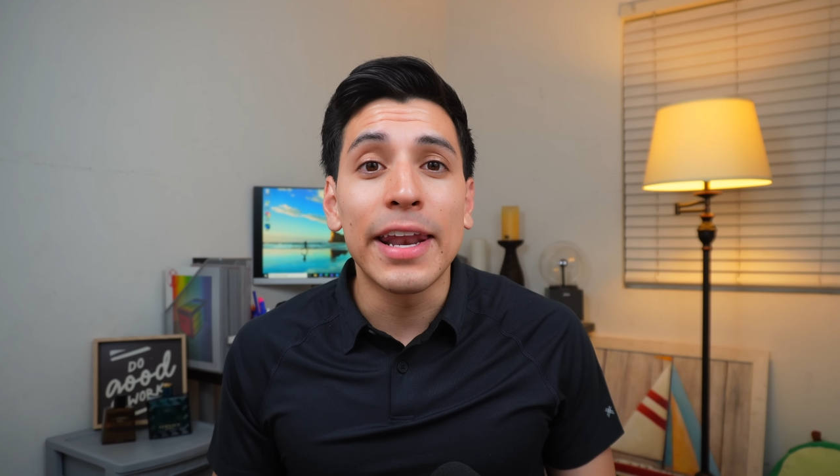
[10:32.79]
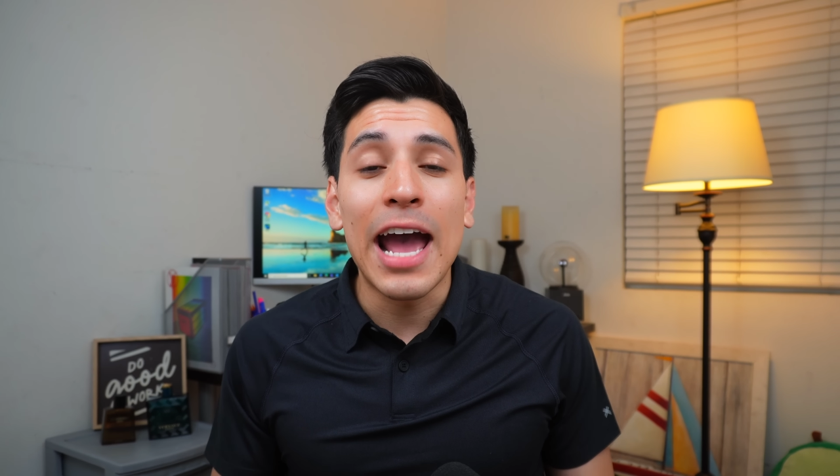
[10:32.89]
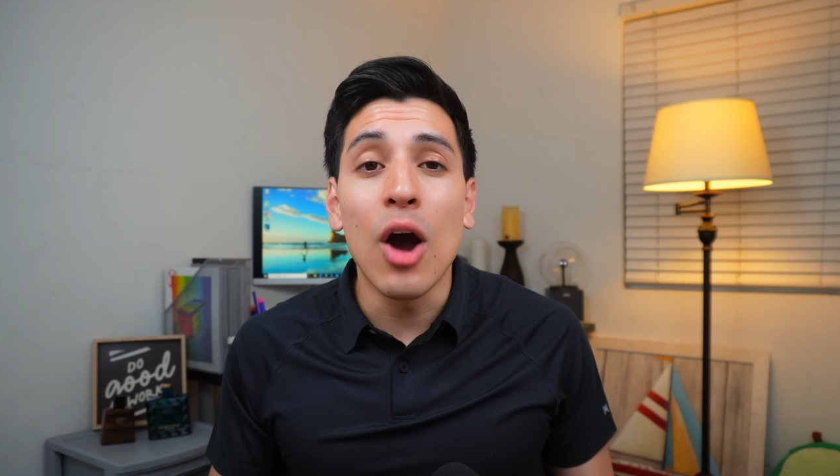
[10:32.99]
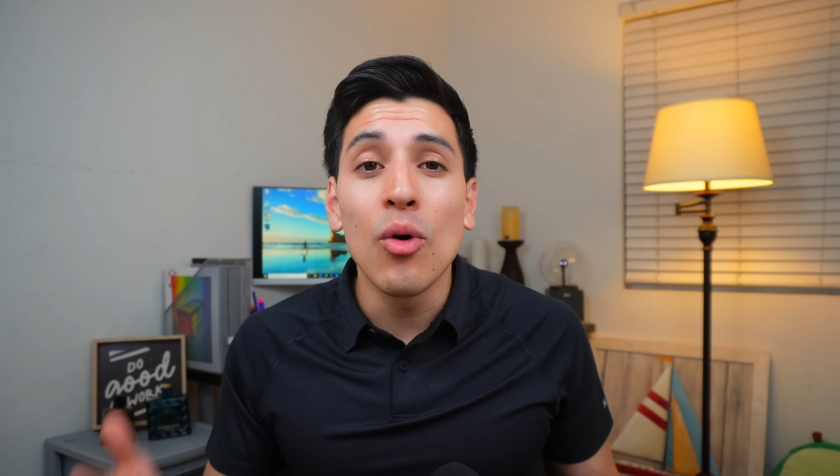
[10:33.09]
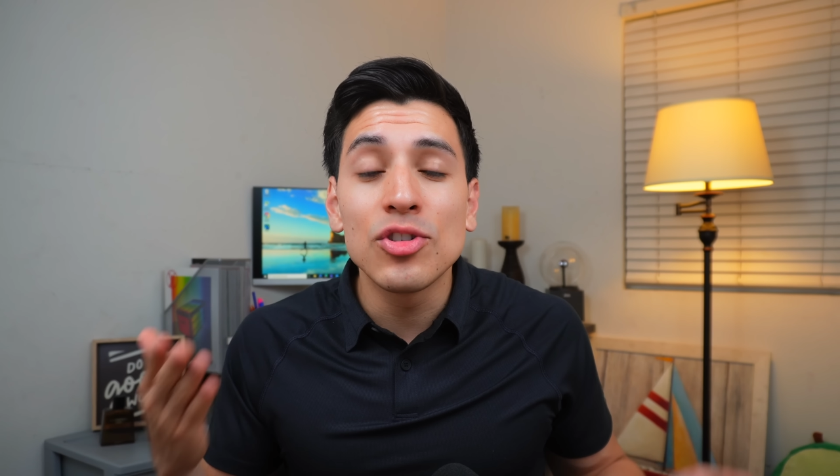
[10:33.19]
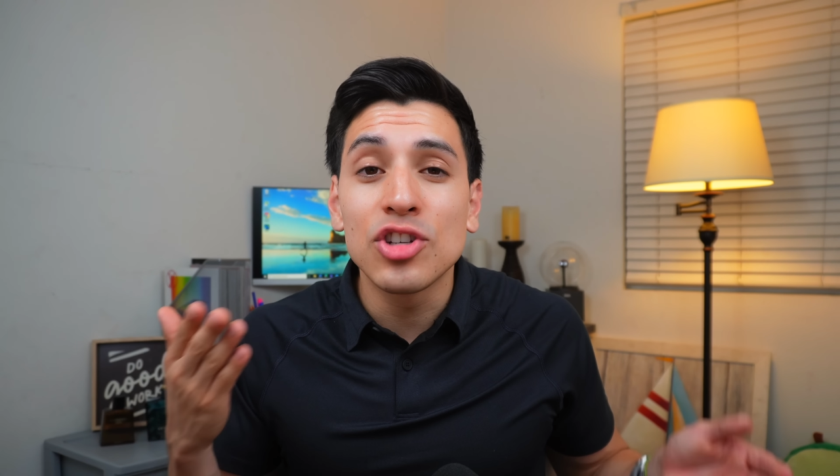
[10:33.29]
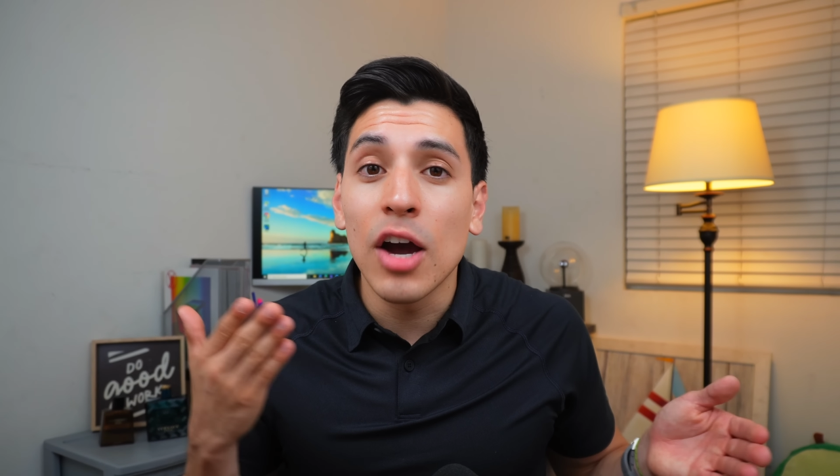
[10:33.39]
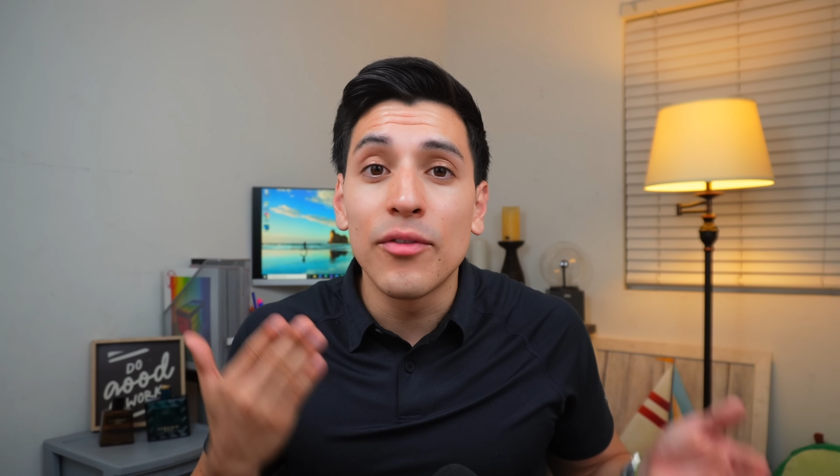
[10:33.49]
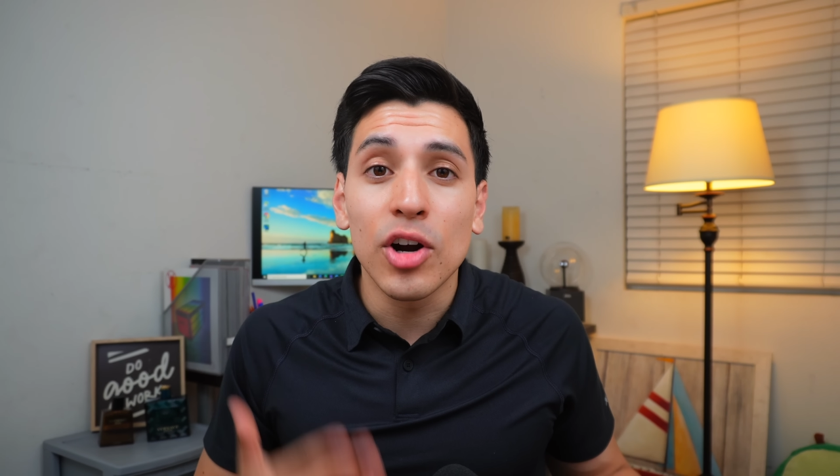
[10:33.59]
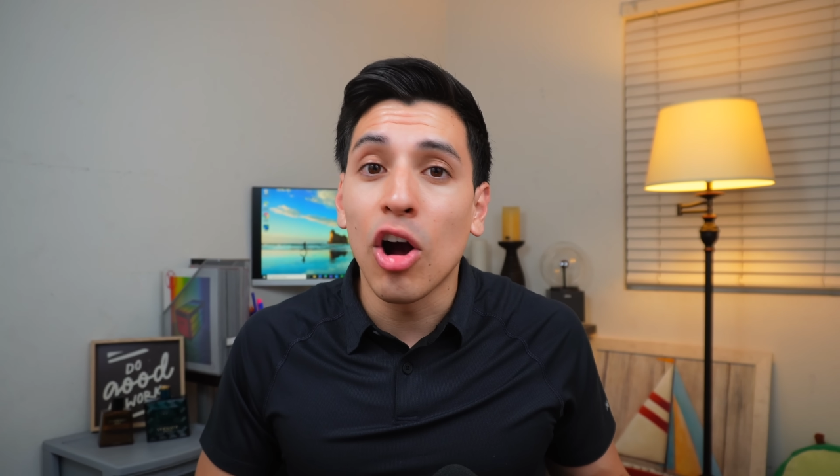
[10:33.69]
how
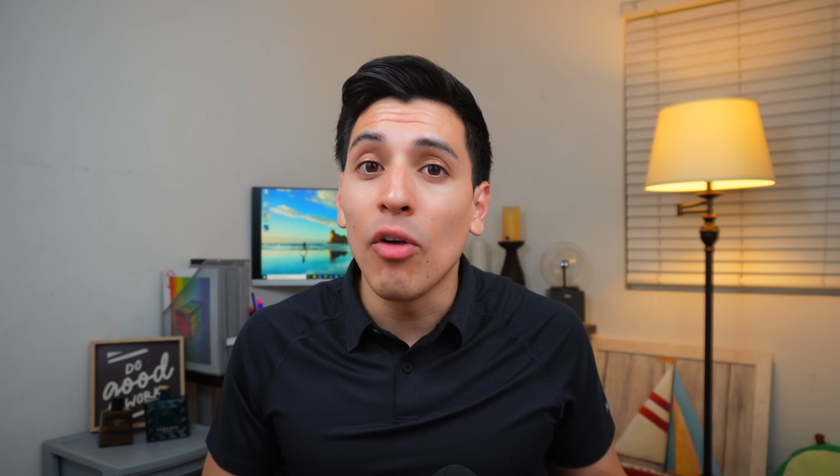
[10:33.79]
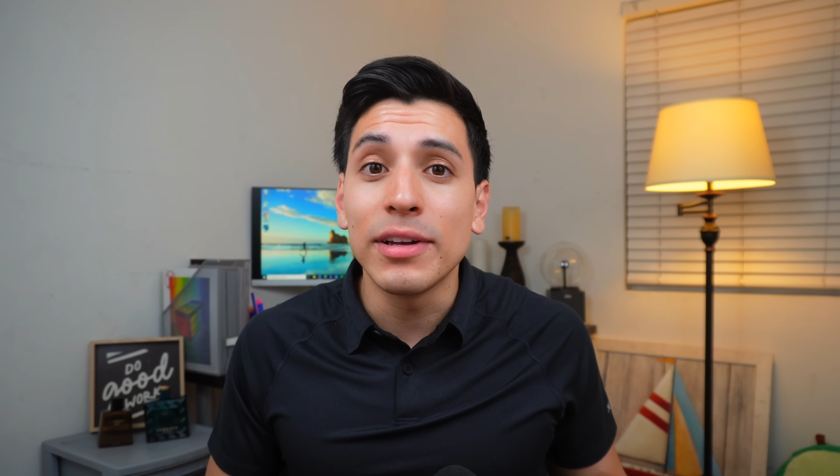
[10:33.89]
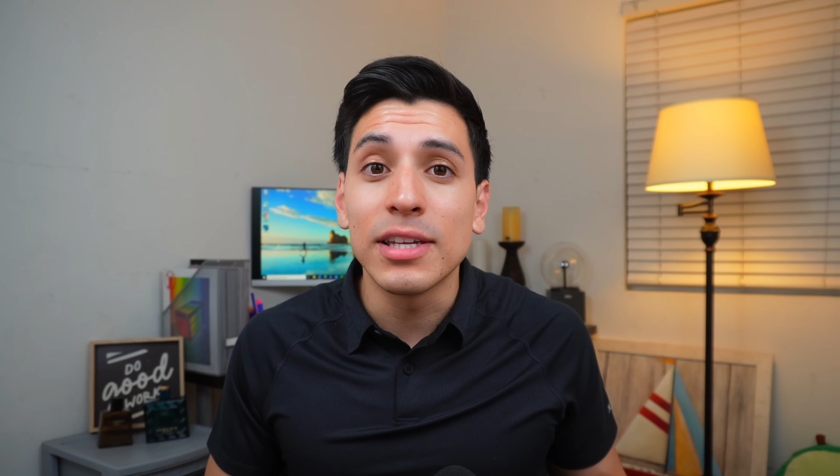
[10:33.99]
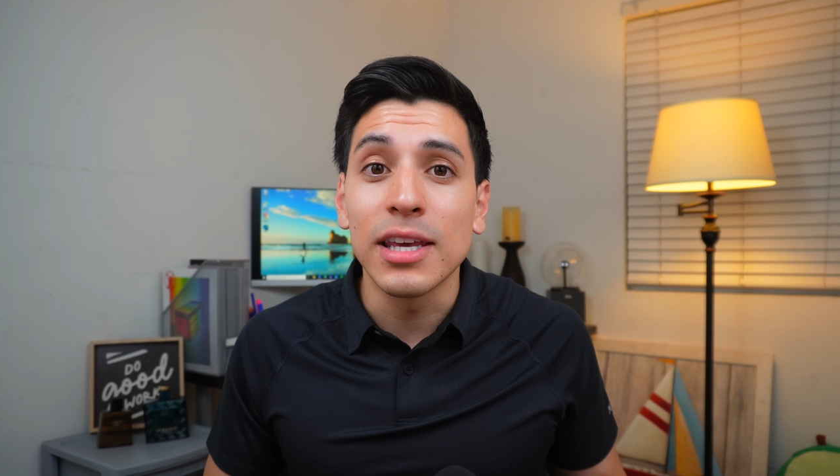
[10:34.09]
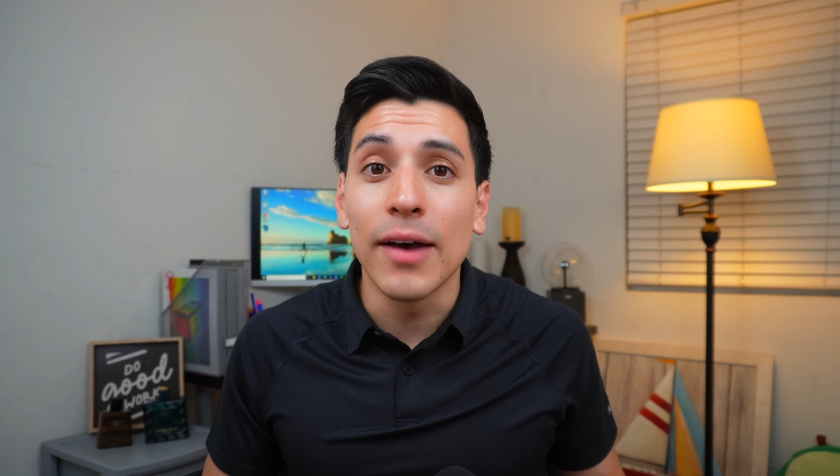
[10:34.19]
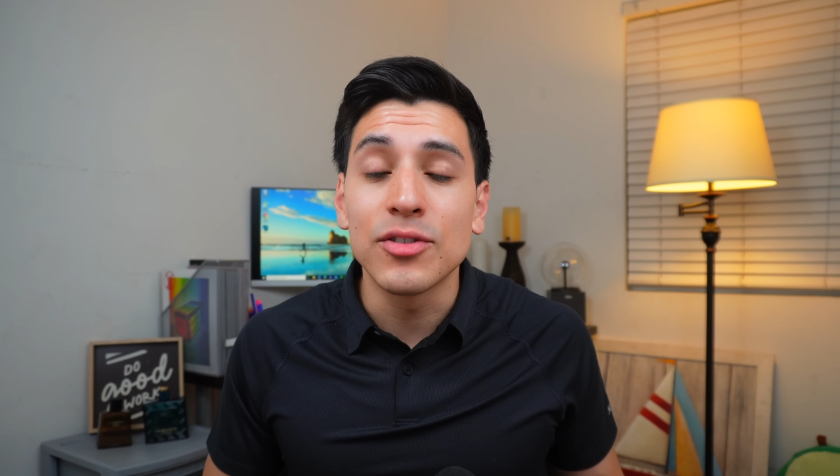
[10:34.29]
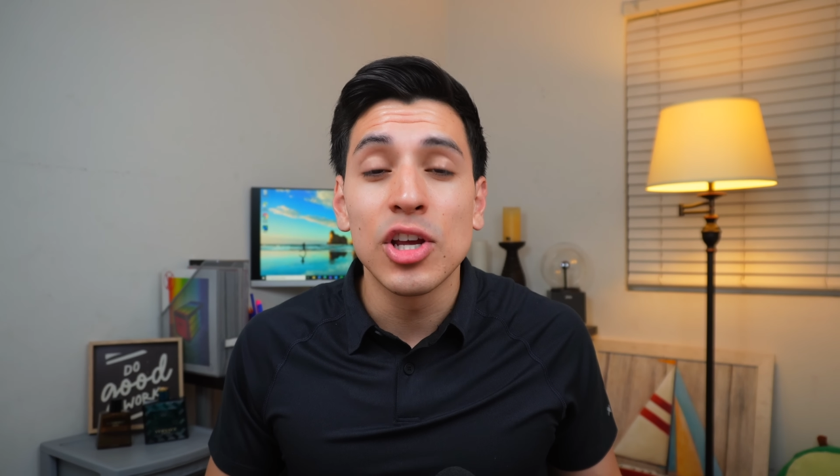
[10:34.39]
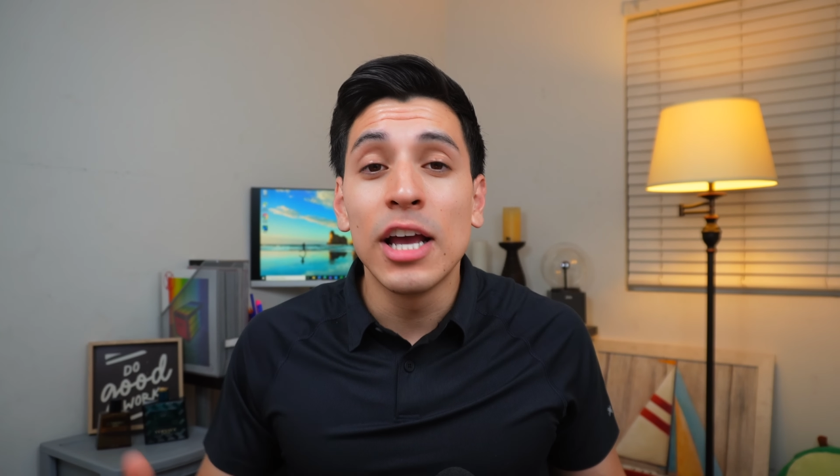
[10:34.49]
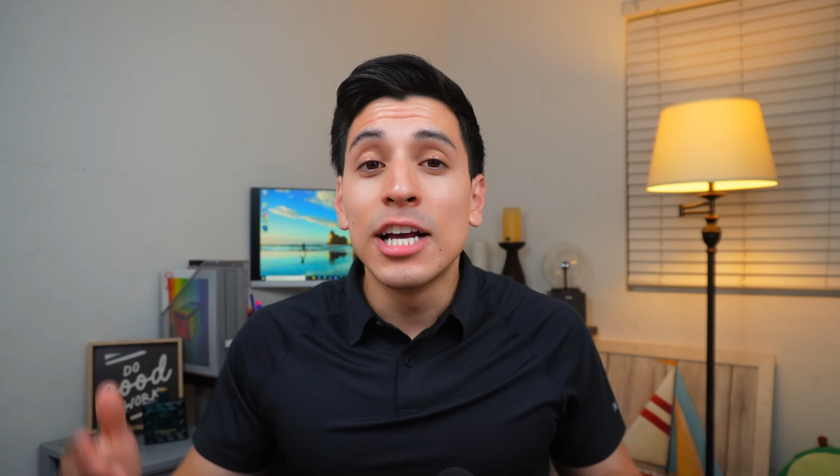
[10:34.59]
covered call ETFs